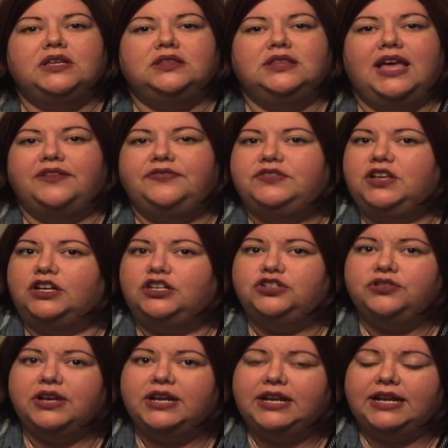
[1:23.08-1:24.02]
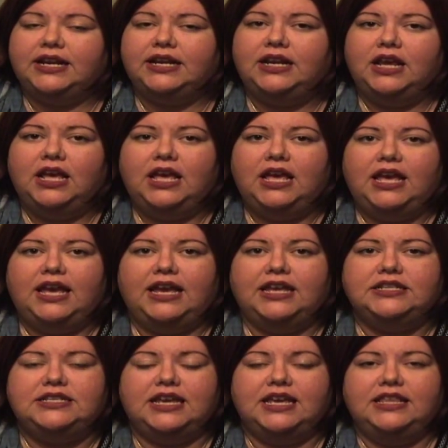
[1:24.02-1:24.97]
Left untreated,
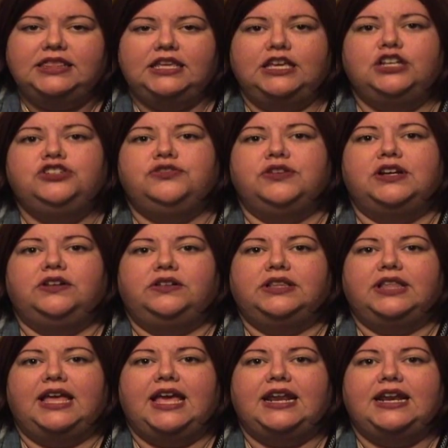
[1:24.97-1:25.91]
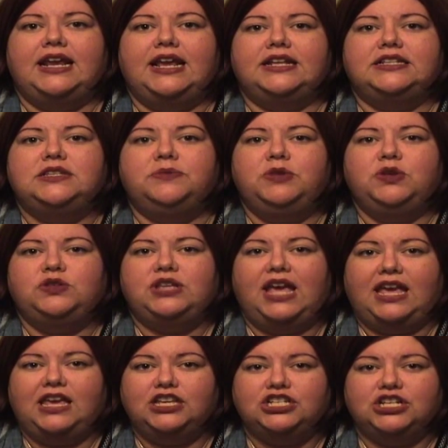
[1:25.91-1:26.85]
it's in the adrenal gland, it's a
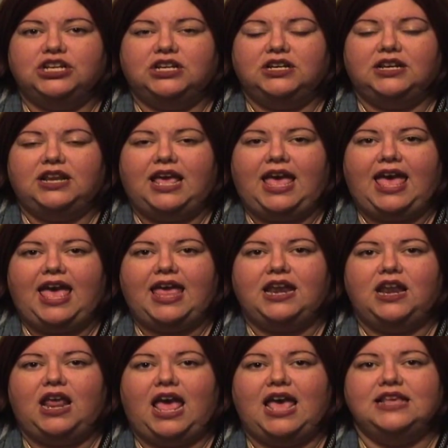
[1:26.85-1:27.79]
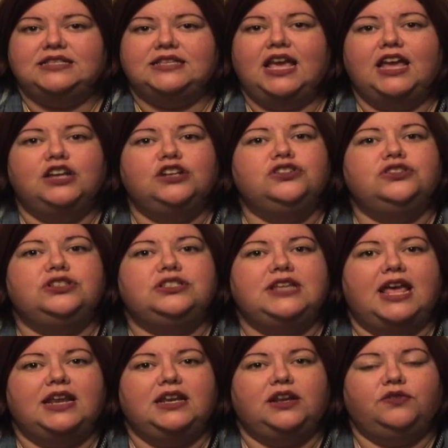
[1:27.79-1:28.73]
mutation, and as I
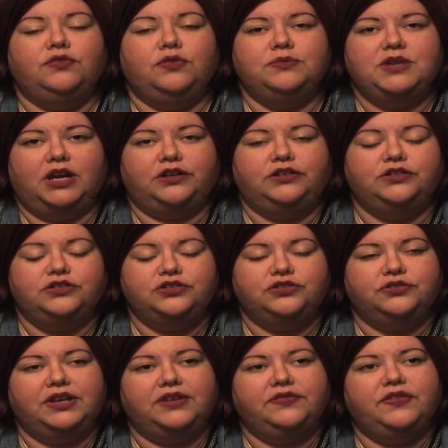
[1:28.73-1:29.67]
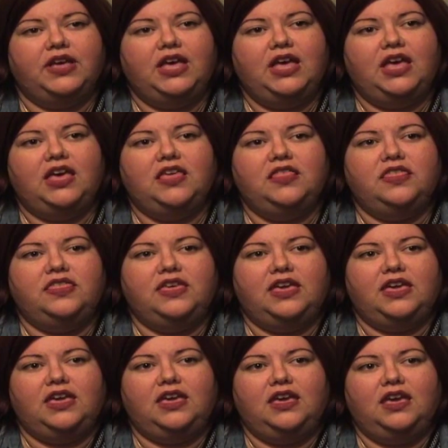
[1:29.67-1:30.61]
understand it from Dr. Sharif,
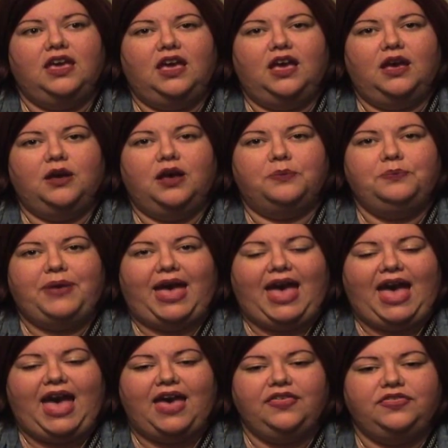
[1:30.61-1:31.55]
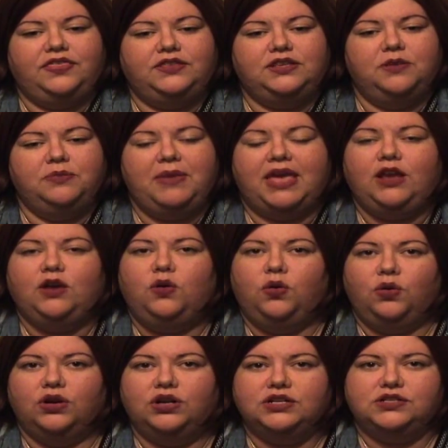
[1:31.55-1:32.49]
the path to make
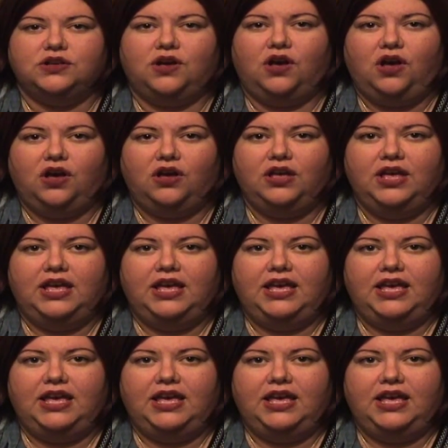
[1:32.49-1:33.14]
cortisol